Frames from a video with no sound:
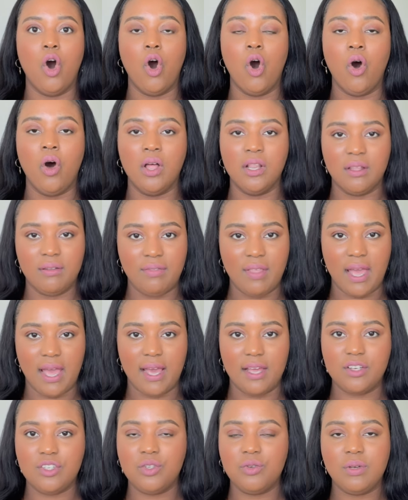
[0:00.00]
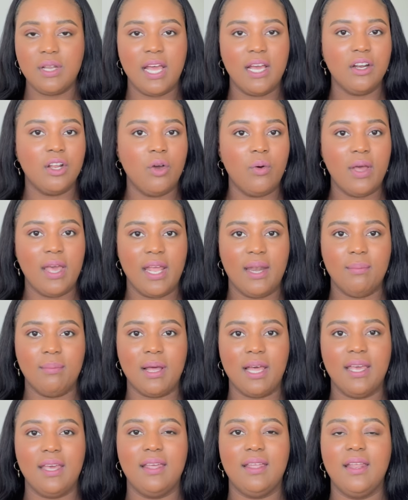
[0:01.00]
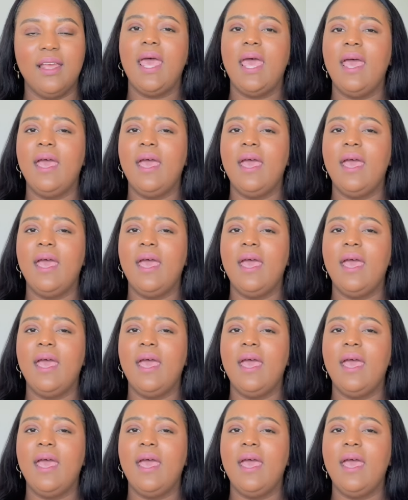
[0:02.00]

all of that. Do not go ahead and buy it.